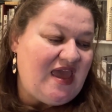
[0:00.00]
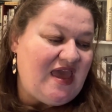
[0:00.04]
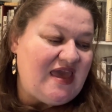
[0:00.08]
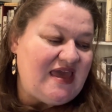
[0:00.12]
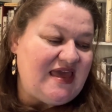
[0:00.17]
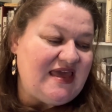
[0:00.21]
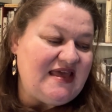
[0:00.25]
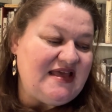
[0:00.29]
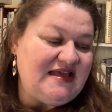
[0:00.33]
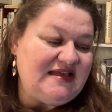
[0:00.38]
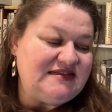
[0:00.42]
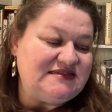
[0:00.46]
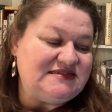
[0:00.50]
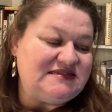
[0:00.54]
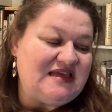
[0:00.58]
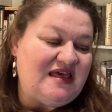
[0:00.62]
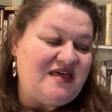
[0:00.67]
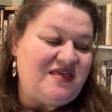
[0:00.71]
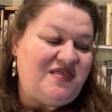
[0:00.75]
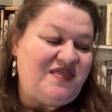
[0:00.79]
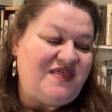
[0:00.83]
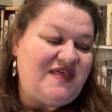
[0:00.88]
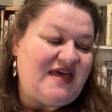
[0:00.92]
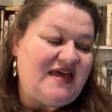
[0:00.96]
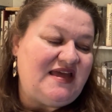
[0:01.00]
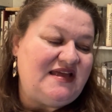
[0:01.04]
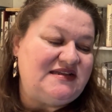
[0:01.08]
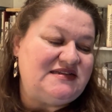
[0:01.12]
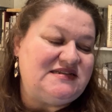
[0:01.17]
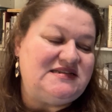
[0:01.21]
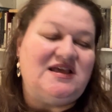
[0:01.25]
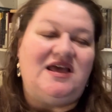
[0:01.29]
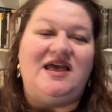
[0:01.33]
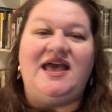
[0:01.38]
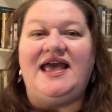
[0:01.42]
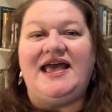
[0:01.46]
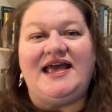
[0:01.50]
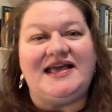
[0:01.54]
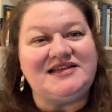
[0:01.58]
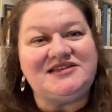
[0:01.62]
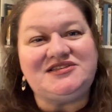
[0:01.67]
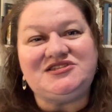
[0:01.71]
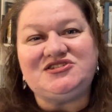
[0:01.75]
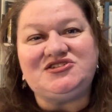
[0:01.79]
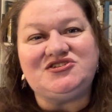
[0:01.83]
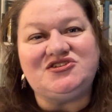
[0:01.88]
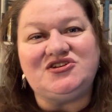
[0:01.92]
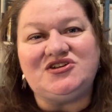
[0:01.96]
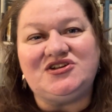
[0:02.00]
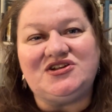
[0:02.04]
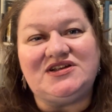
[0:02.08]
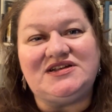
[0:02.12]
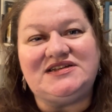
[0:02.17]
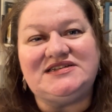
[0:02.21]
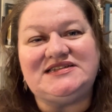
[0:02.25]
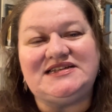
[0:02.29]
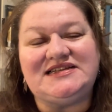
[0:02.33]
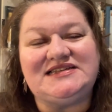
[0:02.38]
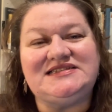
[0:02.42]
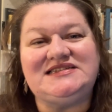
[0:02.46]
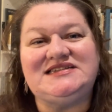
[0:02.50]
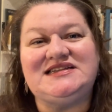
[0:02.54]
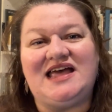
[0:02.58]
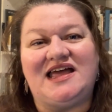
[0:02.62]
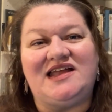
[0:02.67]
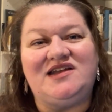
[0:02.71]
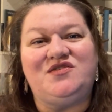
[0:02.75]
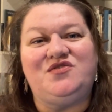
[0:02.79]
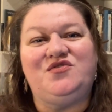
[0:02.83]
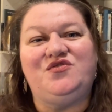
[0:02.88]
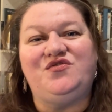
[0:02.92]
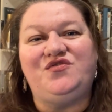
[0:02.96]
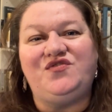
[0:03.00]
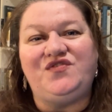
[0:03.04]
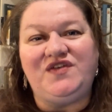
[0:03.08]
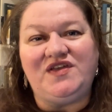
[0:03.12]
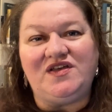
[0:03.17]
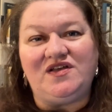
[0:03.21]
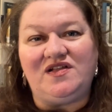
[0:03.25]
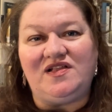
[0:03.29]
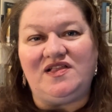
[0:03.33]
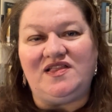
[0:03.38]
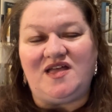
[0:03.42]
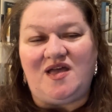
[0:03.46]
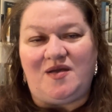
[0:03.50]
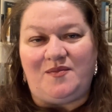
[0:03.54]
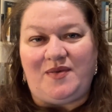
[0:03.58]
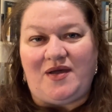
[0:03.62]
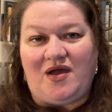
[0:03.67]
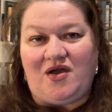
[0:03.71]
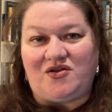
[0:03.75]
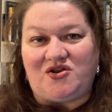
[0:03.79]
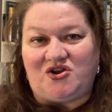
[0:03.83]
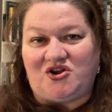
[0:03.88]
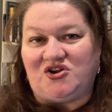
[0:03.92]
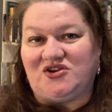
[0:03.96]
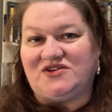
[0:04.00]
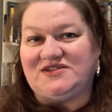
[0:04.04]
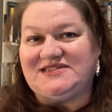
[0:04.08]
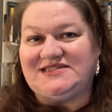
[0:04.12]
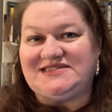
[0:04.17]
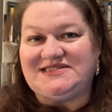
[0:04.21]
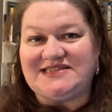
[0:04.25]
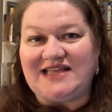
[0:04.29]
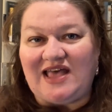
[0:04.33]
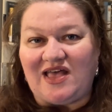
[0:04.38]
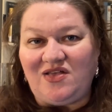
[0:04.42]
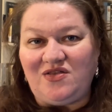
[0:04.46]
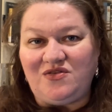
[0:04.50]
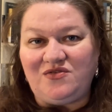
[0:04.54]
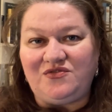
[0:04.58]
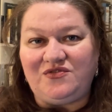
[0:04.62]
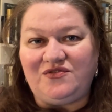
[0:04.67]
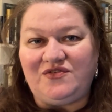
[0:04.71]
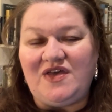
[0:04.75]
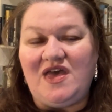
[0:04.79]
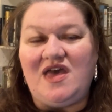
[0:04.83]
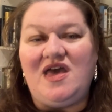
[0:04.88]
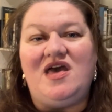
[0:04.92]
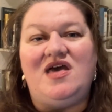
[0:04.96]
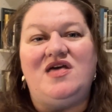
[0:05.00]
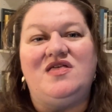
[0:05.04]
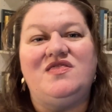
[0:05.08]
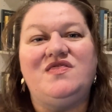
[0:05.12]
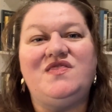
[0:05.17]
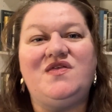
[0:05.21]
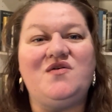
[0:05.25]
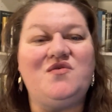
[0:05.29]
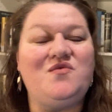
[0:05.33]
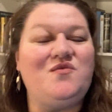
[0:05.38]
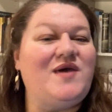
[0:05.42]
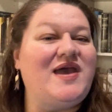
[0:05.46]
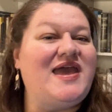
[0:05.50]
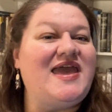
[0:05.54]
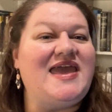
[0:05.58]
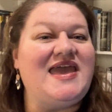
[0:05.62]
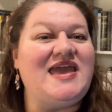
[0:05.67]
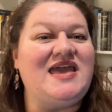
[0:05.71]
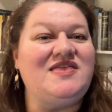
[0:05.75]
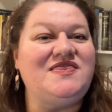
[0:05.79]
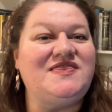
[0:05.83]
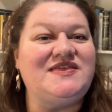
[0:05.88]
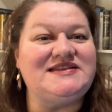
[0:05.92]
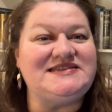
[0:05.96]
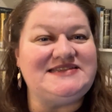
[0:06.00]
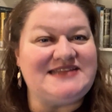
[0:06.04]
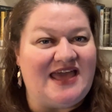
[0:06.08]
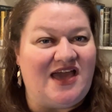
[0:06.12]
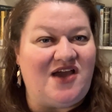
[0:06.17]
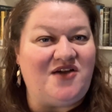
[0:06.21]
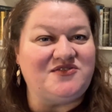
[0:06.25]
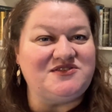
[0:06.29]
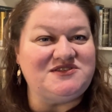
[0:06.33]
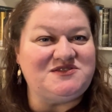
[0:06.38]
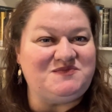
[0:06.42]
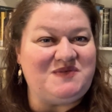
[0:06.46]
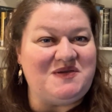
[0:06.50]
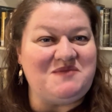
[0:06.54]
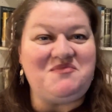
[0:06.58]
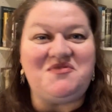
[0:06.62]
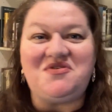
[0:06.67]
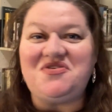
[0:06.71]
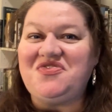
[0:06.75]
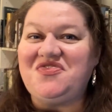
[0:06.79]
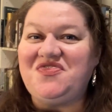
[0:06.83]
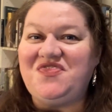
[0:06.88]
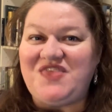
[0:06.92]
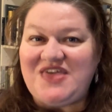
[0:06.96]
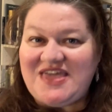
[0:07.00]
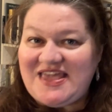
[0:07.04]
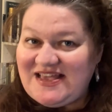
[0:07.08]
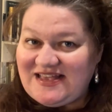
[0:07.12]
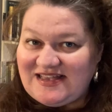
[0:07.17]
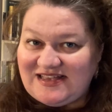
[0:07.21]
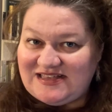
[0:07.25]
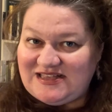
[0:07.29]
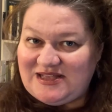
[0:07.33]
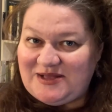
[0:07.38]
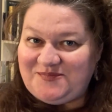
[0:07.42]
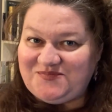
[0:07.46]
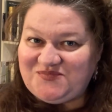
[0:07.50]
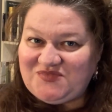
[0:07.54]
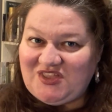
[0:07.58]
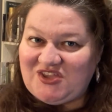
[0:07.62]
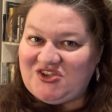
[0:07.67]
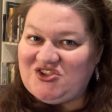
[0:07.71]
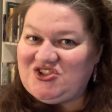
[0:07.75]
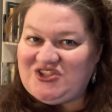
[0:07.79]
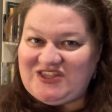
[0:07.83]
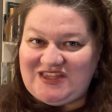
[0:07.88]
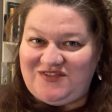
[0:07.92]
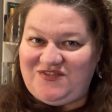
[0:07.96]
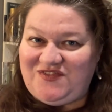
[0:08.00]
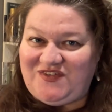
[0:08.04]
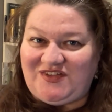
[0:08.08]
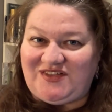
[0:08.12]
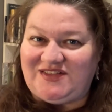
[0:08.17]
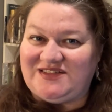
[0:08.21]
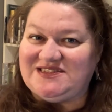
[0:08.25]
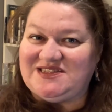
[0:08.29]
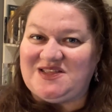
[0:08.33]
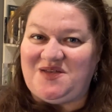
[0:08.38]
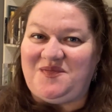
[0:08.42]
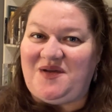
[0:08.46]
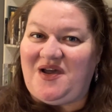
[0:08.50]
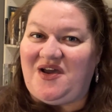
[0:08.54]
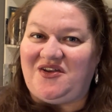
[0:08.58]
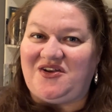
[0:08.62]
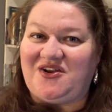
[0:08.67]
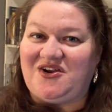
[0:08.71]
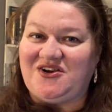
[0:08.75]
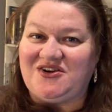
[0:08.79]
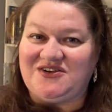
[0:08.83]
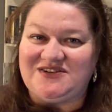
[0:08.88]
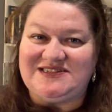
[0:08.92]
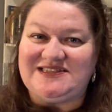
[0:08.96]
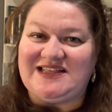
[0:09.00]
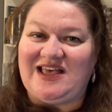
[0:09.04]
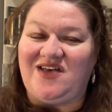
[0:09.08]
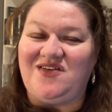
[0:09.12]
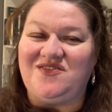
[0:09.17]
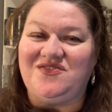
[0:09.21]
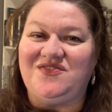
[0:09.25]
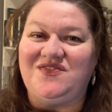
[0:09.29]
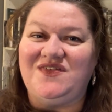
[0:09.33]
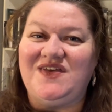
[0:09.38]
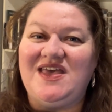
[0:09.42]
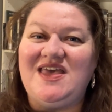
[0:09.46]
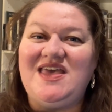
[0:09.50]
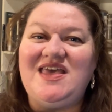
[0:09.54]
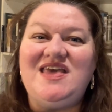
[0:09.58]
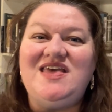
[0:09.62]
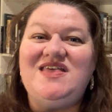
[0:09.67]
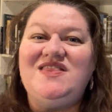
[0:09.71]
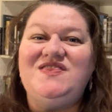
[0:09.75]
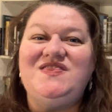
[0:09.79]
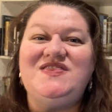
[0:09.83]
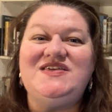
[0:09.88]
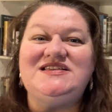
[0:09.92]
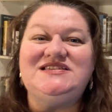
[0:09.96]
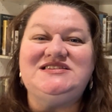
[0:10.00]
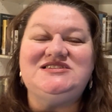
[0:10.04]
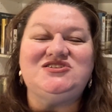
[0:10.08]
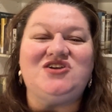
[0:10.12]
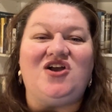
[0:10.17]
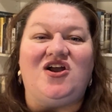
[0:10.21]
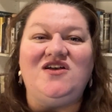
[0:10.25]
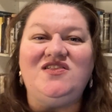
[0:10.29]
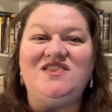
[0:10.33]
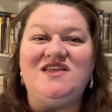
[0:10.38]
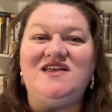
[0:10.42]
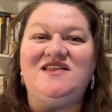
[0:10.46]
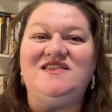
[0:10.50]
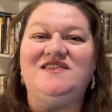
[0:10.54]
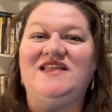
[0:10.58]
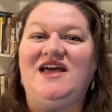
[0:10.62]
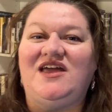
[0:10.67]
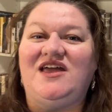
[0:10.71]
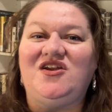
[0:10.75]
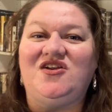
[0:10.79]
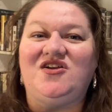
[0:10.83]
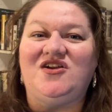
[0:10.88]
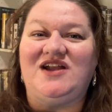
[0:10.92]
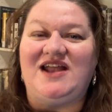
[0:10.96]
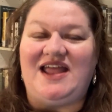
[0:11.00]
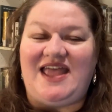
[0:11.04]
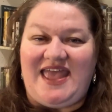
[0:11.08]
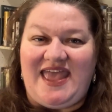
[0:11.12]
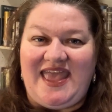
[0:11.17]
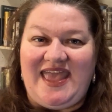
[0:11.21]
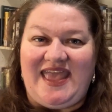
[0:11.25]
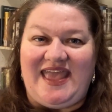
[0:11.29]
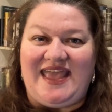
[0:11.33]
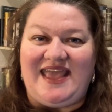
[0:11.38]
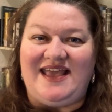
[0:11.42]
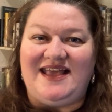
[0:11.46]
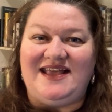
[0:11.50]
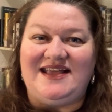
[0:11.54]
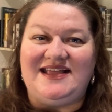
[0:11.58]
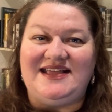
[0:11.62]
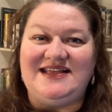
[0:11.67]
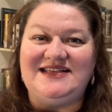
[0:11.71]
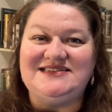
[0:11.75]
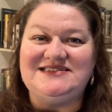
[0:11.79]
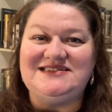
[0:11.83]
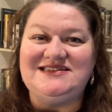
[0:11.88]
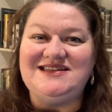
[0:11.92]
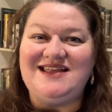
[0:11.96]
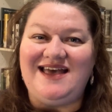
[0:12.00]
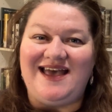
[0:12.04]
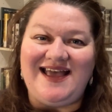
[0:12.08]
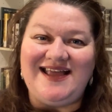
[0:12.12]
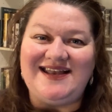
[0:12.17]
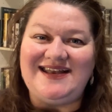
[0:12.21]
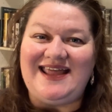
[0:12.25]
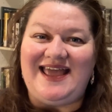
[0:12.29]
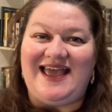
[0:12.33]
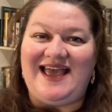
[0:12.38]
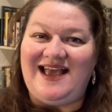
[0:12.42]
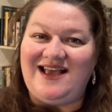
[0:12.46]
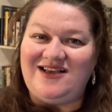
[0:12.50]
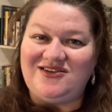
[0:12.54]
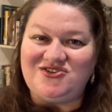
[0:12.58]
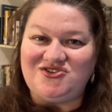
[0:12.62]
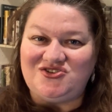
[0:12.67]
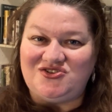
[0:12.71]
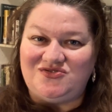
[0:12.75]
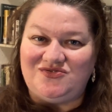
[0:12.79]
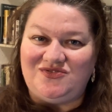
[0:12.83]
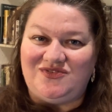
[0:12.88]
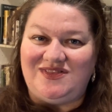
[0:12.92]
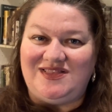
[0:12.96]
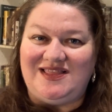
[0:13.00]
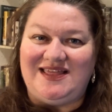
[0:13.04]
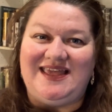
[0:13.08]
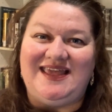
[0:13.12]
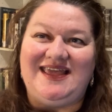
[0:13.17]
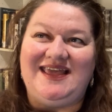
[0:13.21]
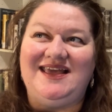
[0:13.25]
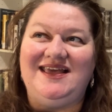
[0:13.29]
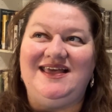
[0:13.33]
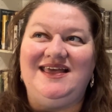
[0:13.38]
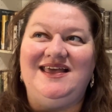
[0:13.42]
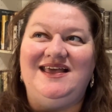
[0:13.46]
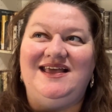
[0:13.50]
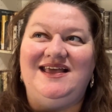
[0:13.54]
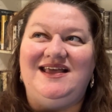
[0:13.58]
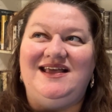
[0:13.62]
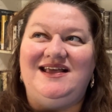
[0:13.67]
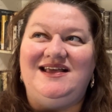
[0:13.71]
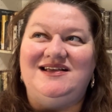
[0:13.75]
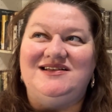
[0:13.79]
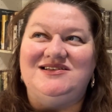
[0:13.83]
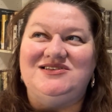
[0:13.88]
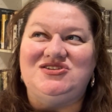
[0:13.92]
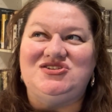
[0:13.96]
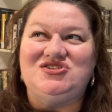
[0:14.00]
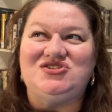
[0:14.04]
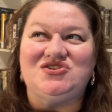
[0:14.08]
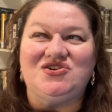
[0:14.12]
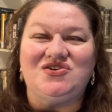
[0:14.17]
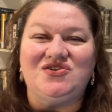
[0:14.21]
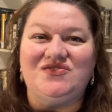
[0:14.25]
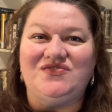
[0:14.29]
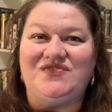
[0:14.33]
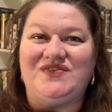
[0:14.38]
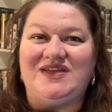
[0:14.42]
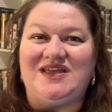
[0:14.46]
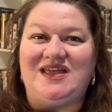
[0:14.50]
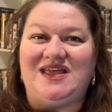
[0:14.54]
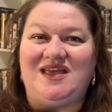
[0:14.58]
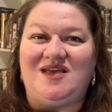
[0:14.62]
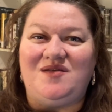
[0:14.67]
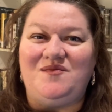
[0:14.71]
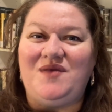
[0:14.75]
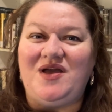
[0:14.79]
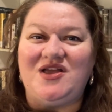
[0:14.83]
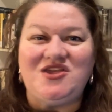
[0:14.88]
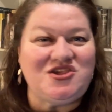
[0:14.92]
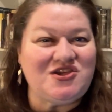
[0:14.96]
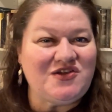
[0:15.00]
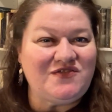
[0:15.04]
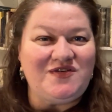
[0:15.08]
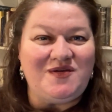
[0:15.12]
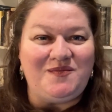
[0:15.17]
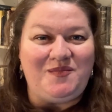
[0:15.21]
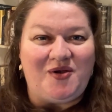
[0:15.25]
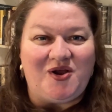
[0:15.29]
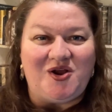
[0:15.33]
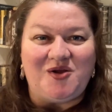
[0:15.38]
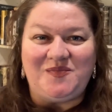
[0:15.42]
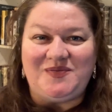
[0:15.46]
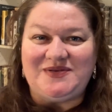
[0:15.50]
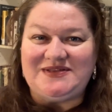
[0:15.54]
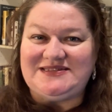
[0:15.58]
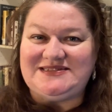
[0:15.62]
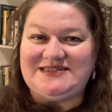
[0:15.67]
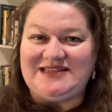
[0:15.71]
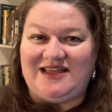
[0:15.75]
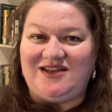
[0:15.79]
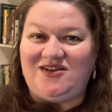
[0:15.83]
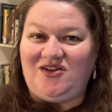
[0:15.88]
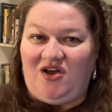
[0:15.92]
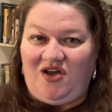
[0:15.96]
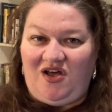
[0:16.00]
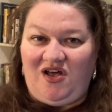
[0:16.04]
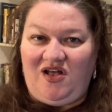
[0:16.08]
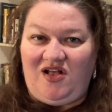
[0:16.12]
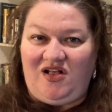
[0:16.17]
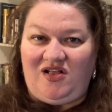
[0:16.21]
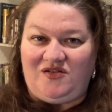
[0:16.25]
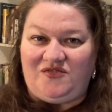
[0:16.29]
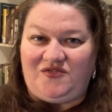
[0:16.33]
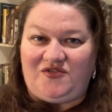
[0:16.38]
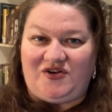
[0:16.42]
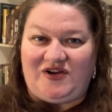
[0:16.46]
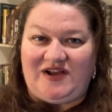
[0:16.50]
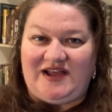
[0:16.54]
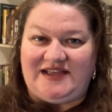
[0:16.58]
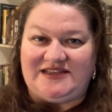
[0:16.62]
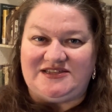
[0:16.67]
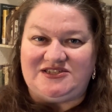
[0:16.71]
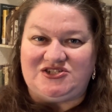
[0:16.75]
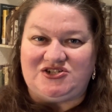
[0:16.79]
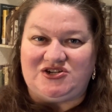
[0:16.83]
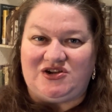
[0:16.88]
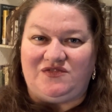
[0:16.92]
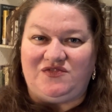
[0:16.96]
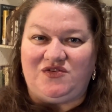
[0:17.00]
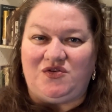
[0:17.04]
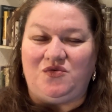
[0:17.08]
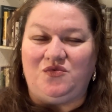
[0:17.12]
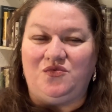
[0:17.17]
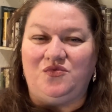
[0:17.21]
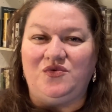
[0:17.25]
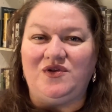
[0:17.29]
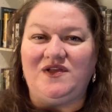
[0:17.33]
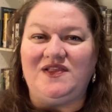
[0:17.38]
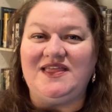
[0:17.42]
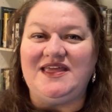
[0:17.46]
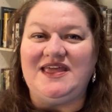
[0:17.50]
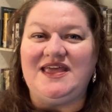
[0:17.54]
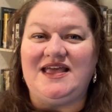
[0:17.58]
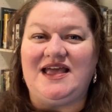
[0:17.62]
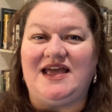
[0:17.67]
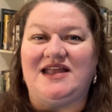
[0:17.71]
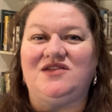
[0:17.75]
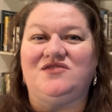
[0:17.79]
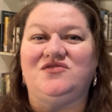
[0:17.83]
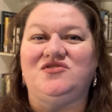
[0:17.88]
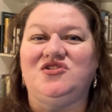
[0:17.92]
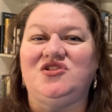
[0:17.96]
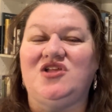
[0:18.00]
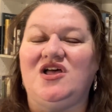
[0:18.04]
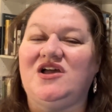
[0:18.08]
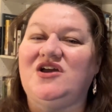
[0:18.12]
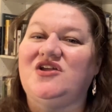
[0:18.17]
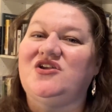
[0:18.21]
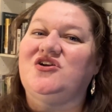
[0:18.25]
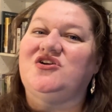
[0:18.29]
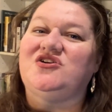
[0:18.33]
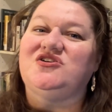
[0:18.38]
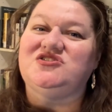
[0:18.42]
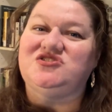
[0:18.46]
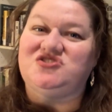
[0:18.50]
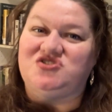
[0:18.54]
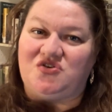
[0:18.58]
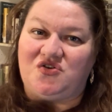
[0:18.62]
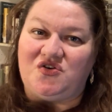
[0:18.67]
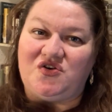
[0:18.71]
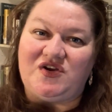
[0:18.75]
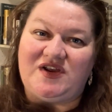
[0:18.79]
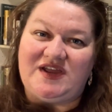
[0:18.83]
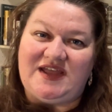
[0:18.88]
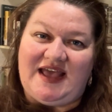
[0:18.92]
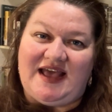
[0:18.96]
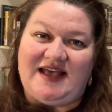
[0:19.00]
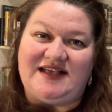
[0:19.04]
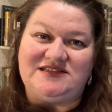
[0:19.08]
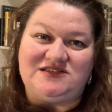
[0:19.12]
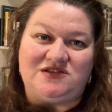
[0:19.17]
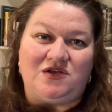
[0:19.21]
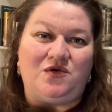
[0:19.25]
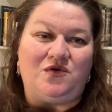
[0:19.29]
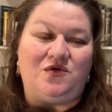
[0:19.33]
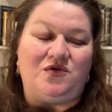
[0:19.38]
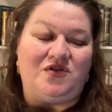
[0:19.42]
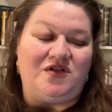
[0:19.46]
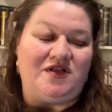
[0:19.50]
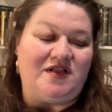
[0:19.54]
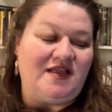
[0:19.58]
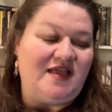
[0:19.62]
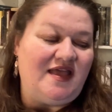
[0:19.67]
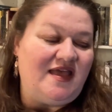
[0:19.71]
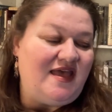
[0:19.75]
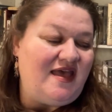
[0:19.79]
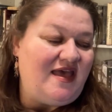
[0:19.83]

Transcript: is that Hester does not feel about herself the way the townspeople think she feels about herself. The Scarlet Letter A is not actually serving much of a purpose at all for Hester, if you really kind of look at her story as a whole.